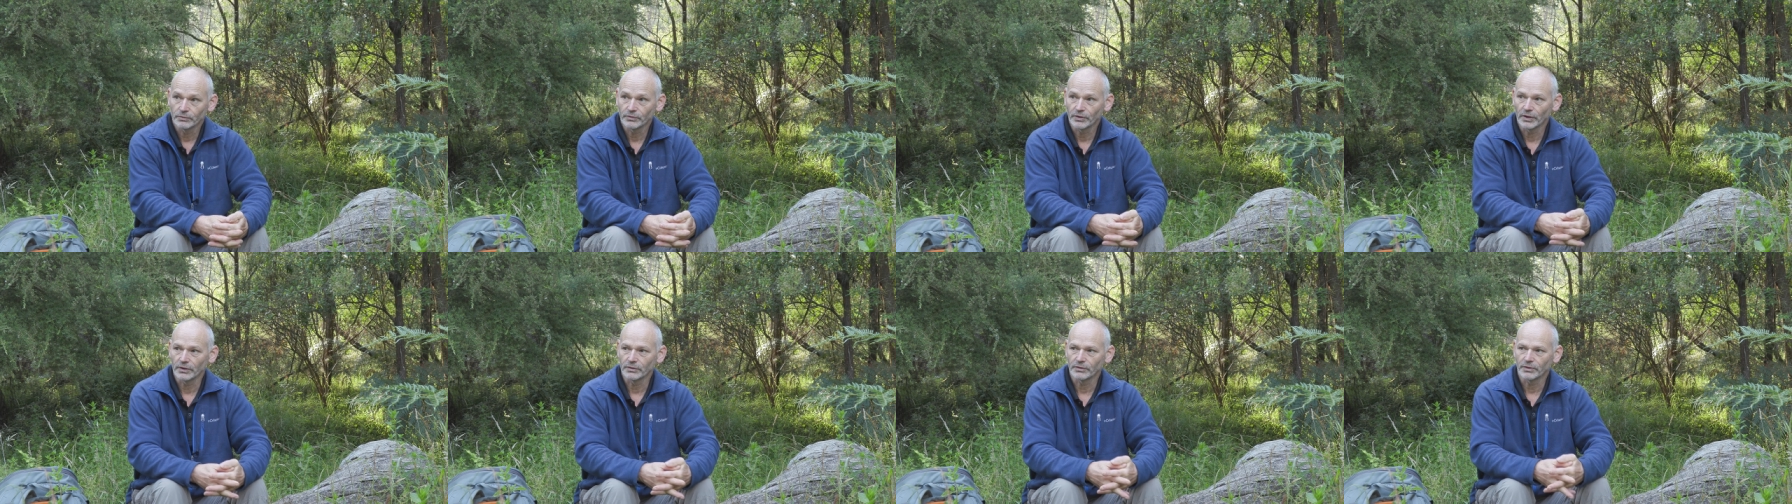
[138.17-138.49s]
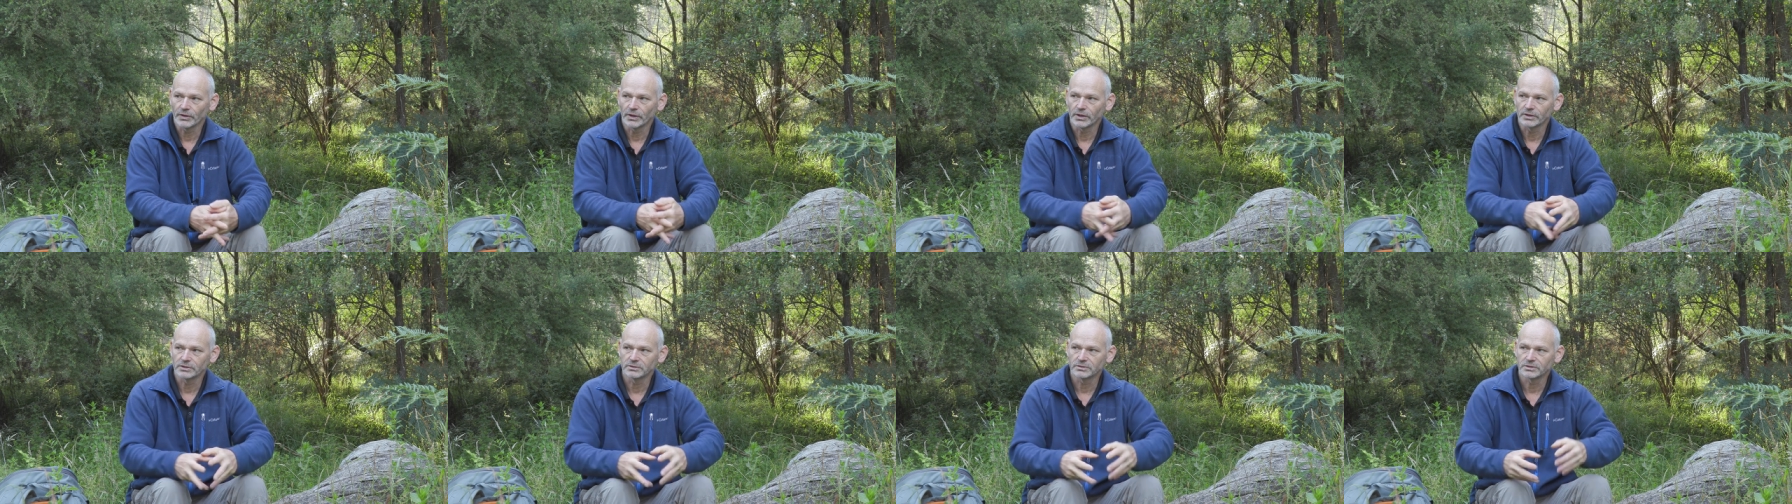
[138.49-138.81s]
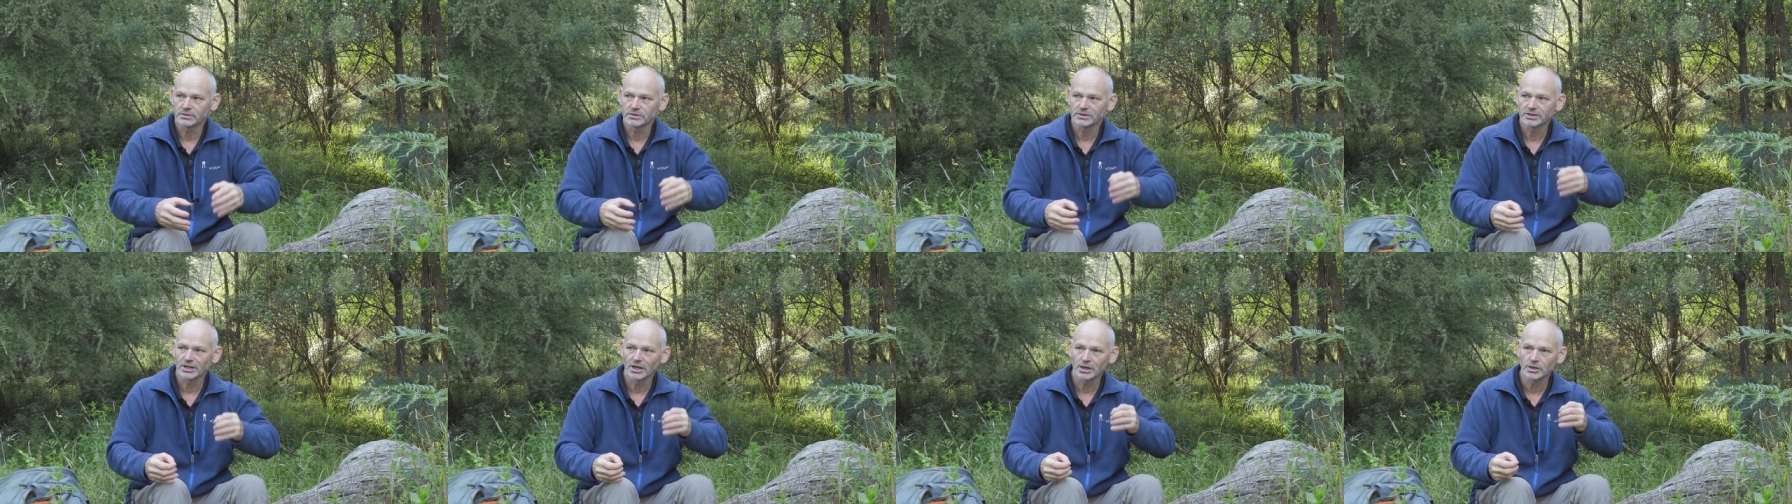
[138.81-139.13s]
that they
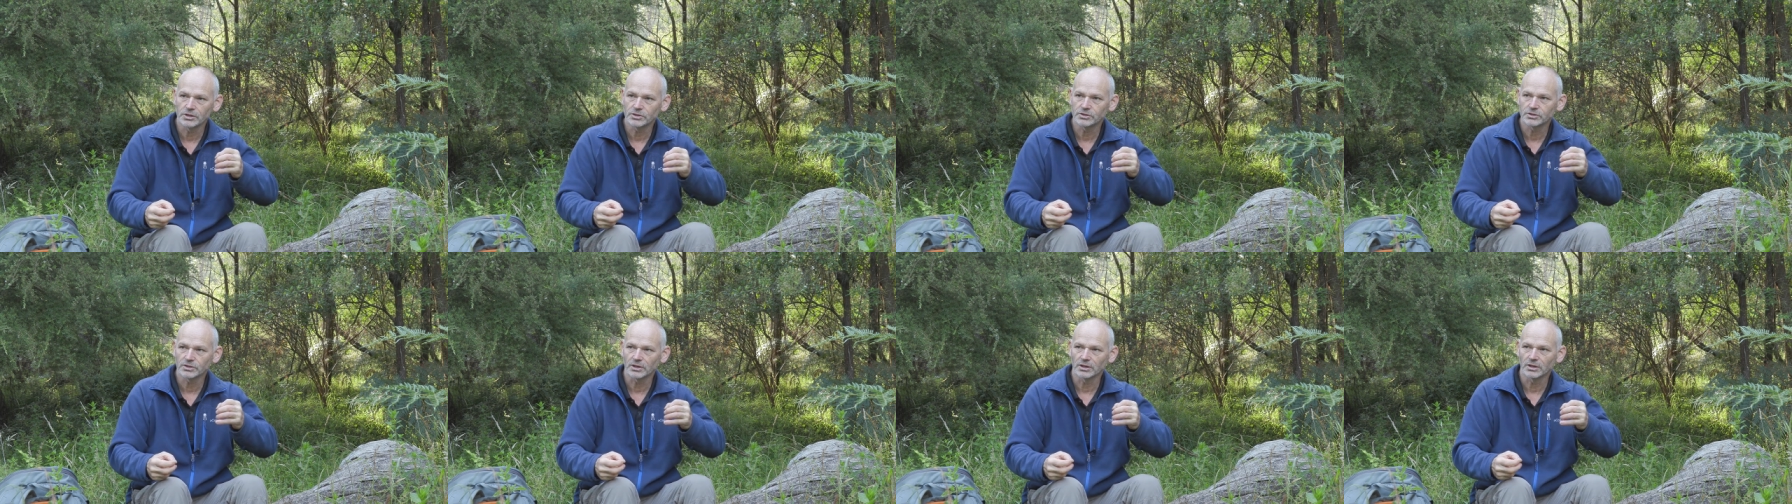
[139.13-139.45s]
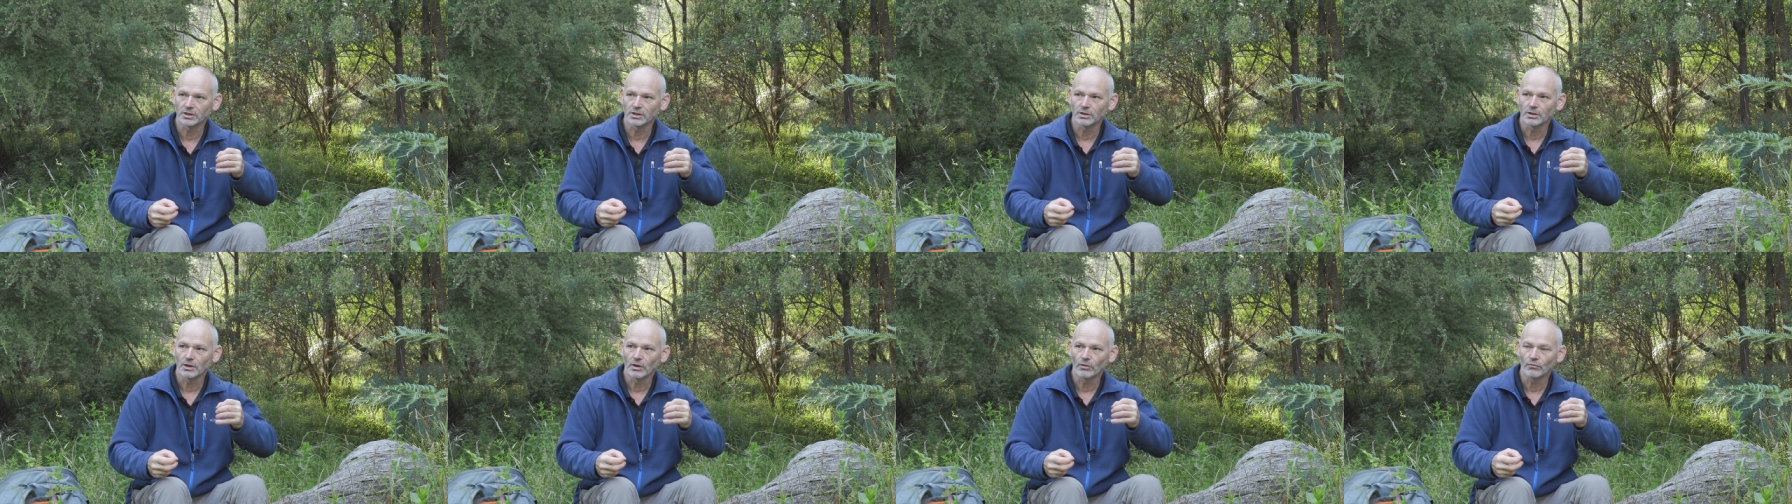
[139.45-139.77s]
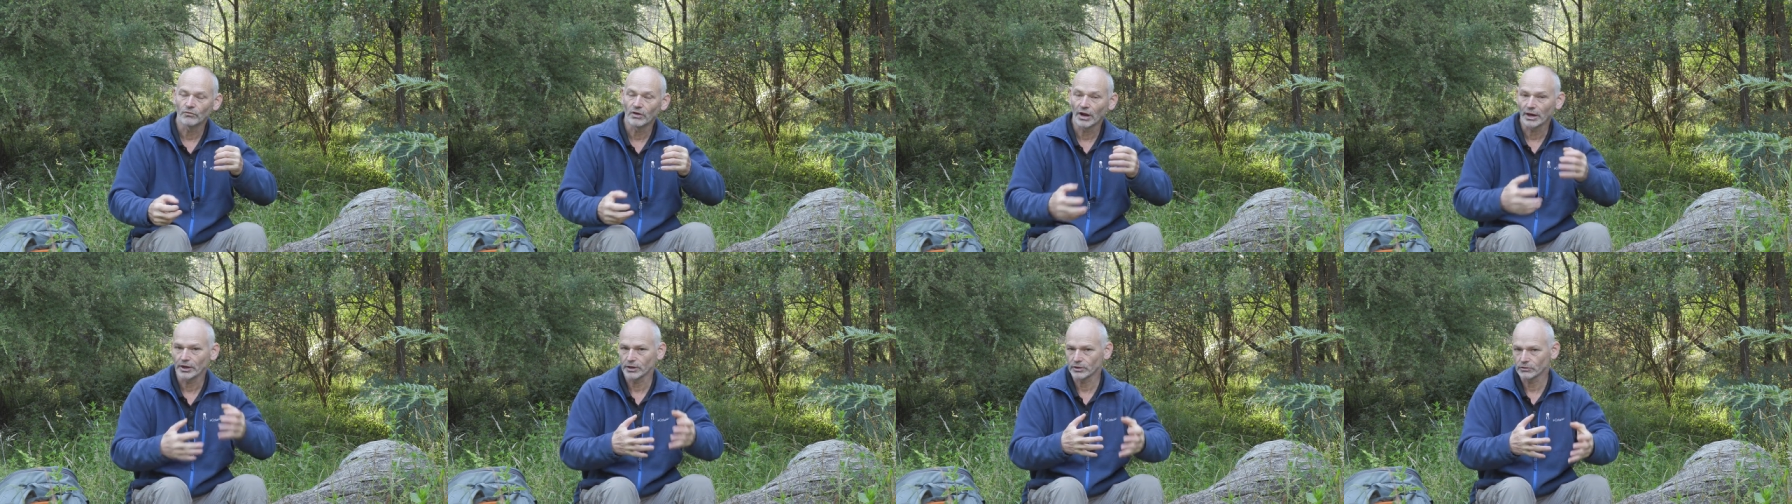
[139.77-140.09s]
tend to
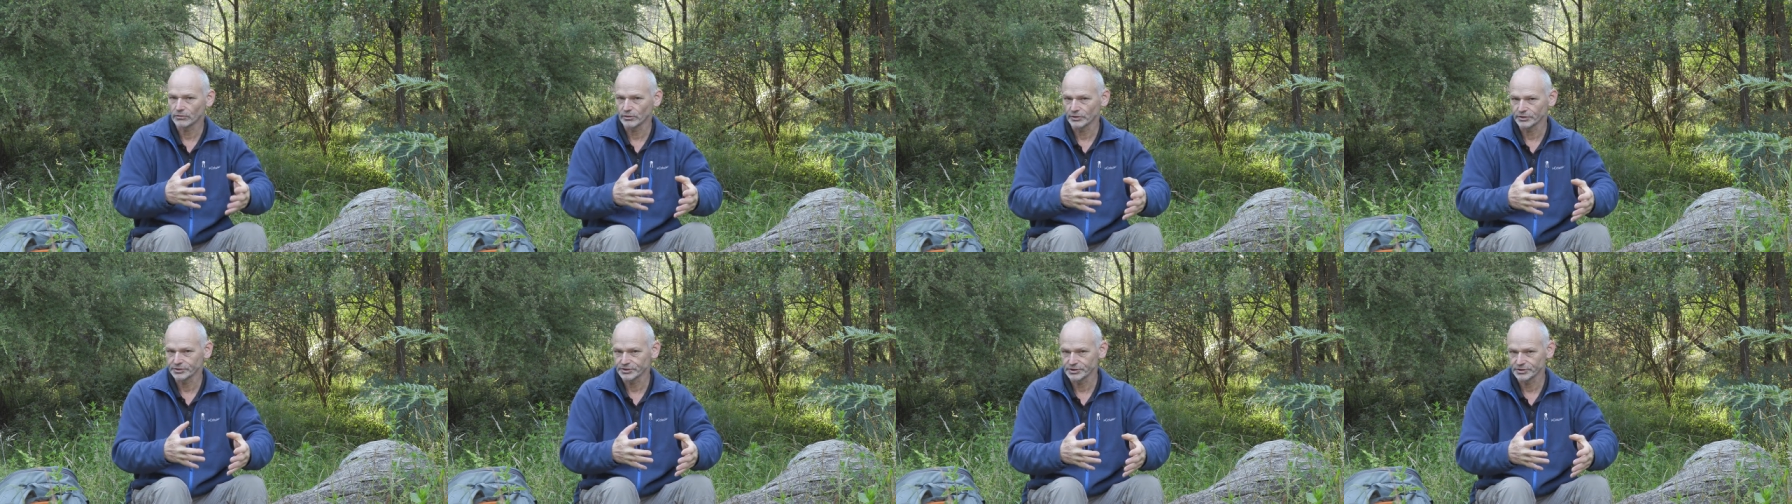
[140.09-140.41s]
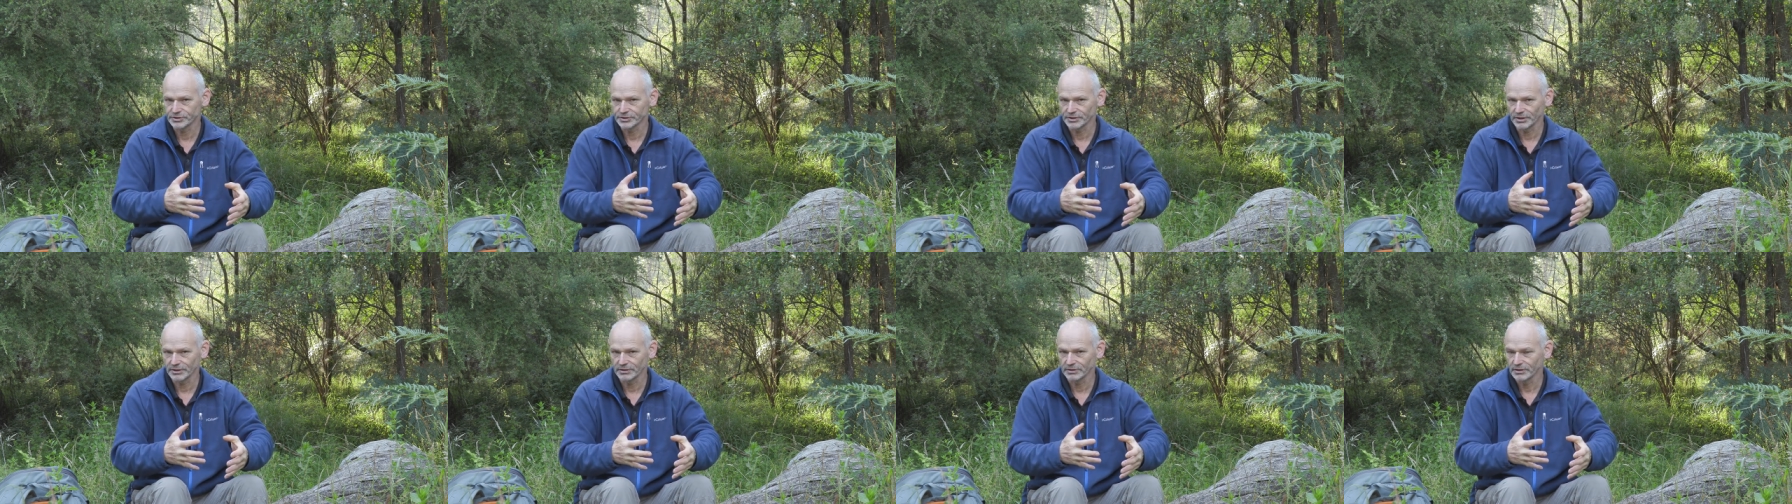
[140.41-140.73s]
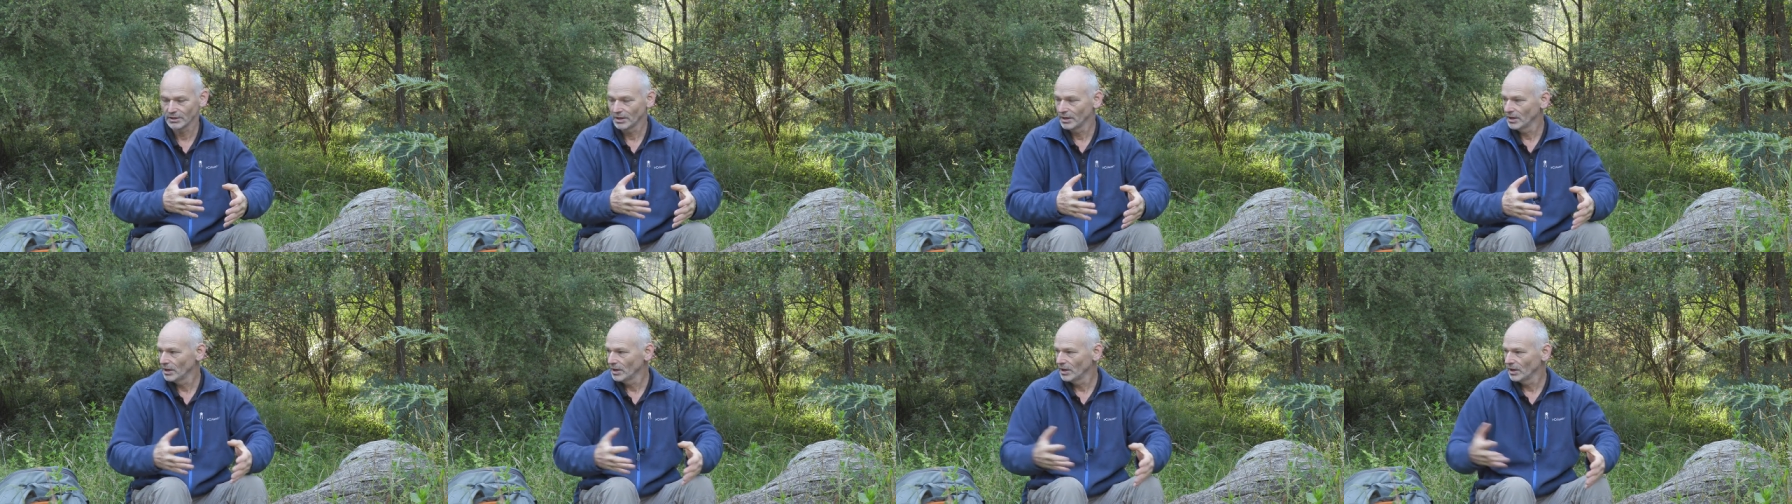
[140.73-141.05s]
run across as they